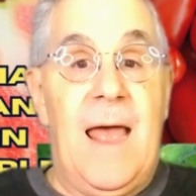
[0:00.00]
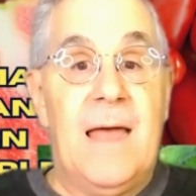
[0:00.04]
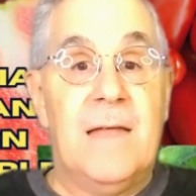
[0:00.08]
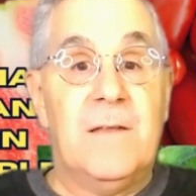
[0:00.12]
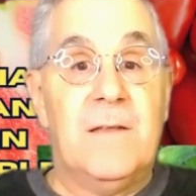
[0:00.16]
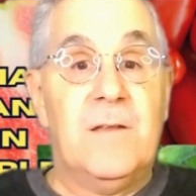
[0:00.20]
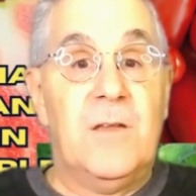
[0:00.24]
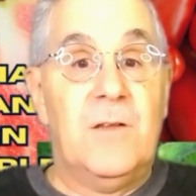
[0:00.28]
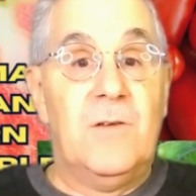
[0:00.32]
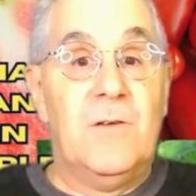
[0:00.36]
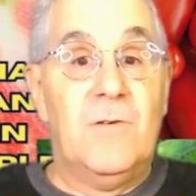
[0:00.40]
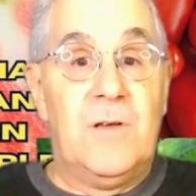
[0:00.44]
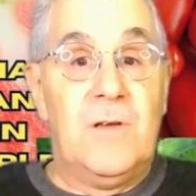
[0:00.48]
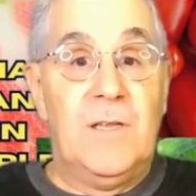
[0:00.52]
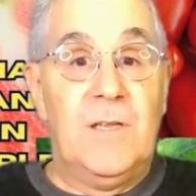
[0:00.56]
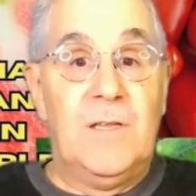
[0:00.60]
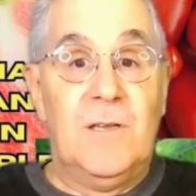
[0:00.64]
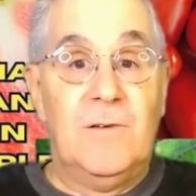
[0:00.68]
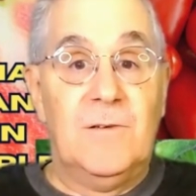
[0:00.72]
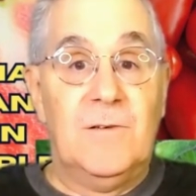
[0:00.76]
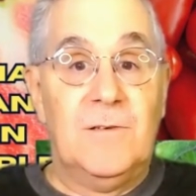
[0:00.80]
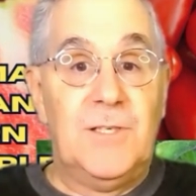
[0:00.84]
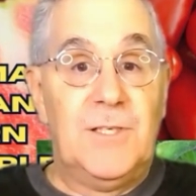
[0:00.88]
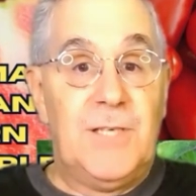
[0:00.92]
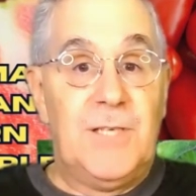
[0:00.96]
And you
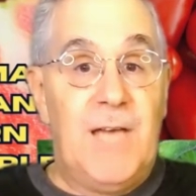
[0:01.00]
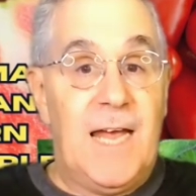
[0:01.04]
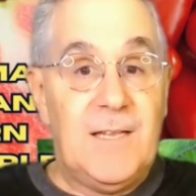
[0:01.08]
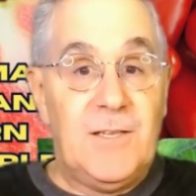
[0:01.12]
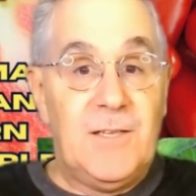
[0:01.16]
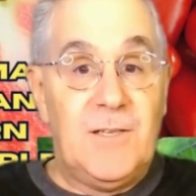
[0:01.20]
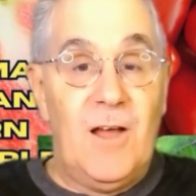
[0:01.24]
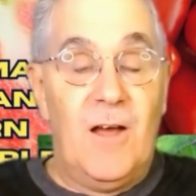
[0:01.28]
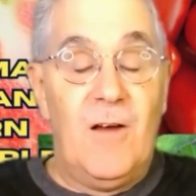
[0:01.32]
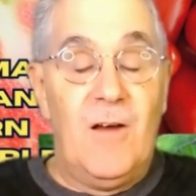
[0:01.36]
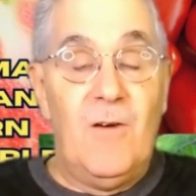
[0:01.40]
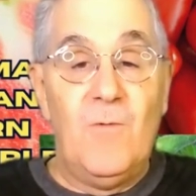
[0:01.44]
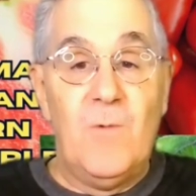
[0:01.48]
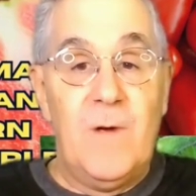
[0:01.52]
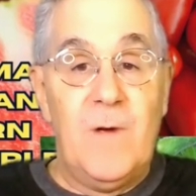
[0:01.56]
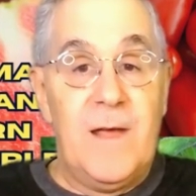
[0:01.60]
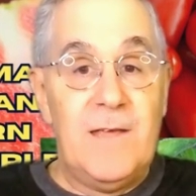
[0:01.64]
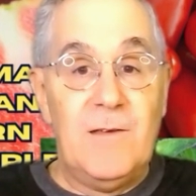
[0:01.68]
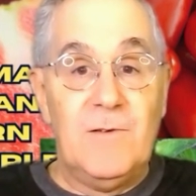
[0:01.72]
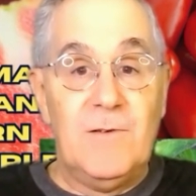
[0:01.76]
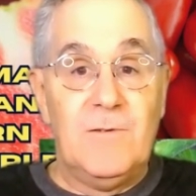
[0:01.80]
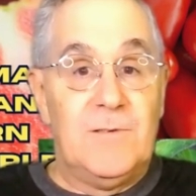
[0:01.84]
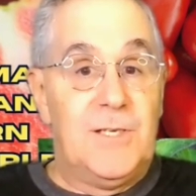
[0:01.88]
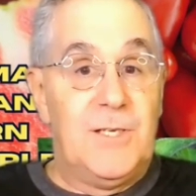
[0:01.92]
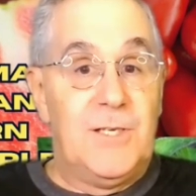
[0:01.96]
can use Cento. We
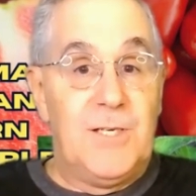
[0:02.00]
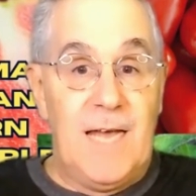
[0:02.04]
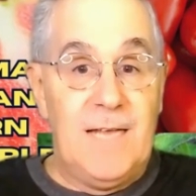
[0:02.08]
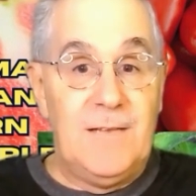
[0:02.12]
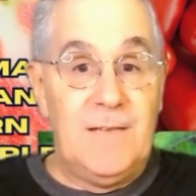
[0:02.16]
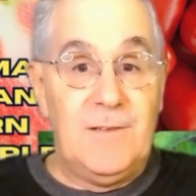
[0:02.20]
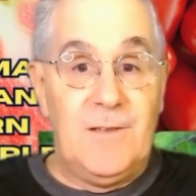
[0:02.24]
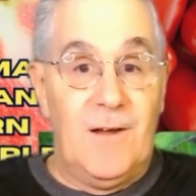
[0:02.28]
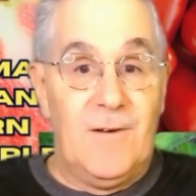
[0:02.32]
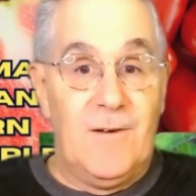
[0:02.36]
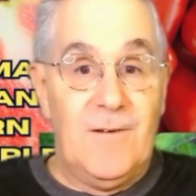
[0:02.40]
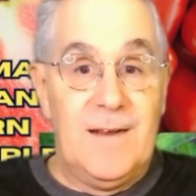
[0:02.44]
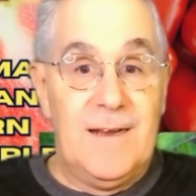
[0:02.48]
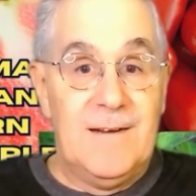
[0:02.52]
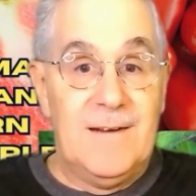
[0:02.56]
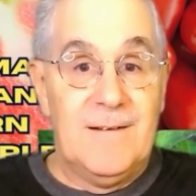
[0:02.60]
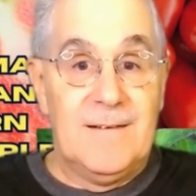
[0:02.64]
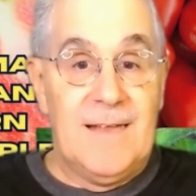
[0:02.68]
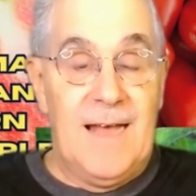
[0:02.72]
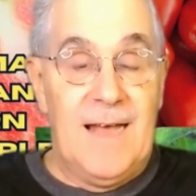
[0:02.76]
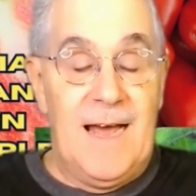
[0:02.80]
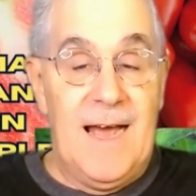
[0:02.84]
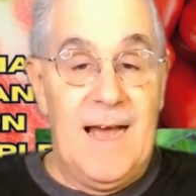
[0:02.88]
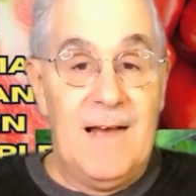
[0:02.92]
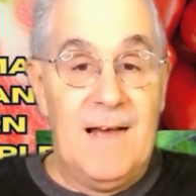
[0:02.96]
use Cento here
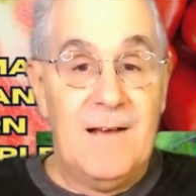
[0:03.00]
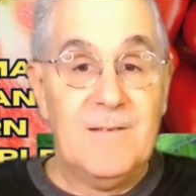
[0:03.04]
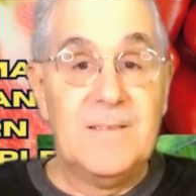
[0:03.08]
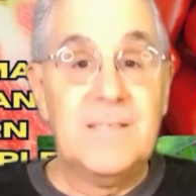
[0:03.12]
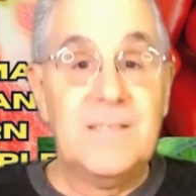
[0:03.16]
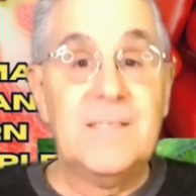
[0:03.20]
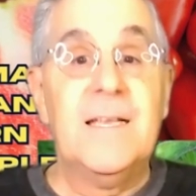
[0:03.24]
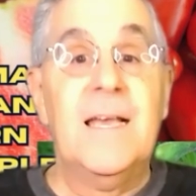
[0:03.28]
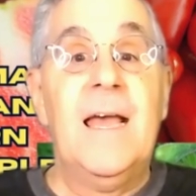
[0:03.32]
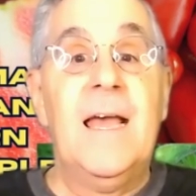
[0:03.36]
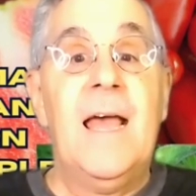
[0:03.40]
in the house.